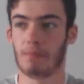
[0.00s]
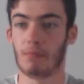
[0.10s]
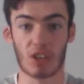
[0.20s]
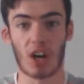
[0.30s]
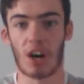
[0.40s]

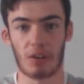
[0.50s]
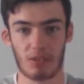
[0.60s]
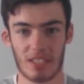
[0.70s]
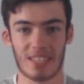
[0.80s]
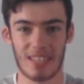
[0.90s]

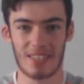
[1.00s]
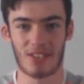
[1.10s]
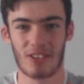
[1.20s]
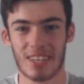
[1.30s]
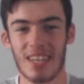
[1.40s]
Ricciardo did it again,
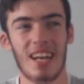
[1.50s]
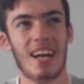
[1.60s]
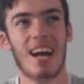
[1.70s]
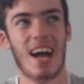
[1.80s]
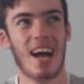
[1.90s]

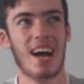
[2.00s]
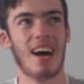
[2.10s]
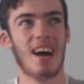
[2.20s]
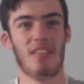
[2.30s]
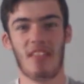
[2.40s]

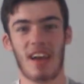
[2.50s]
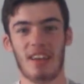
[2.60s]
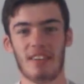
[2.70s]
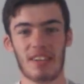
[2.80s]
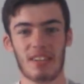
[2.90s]
and
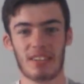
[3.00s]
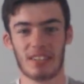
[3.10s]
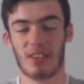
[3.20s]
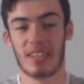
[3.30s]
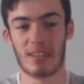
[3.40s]
then
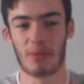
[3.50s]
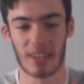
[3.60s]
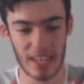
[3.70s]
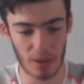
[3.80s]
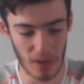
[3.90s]
he didn't want
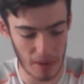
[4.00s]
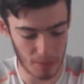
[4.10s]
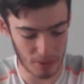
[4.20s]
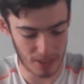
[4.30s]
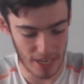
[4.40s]
to get away,
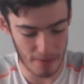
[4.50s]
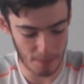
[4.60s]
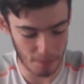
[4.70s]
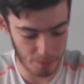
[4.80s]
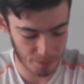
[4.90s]
but
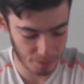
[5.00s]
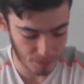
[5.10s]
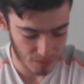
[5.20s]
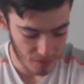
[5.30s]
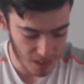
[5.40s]
and
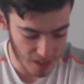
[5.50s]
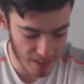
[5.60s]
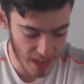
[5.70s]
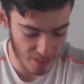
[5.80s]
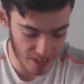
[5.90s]

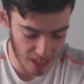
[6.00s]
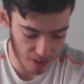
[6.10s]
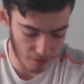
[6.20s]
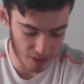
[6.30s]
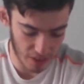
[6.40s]
then you had
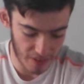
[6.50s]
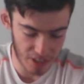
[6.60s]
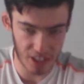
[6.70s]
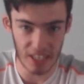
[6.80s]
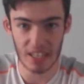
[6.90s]
obviously
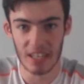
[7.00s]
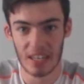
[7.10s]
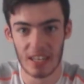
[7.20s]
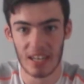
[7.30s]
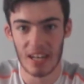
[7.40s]
eventually
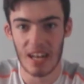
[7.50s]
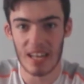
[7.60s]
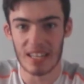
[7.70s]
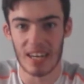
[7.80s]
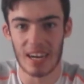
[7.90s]

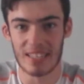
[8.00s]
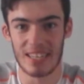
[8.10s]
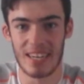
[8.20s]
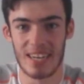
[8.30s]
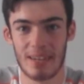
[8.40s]
you had
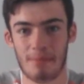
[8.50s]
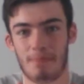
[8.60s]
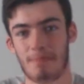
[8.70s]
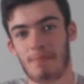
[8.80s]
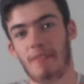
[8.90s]

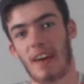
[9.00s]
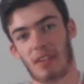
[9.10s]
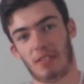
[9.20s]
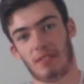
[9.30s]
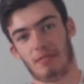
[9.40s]

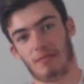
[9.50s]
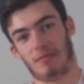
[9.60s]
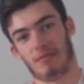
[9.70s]
Vettel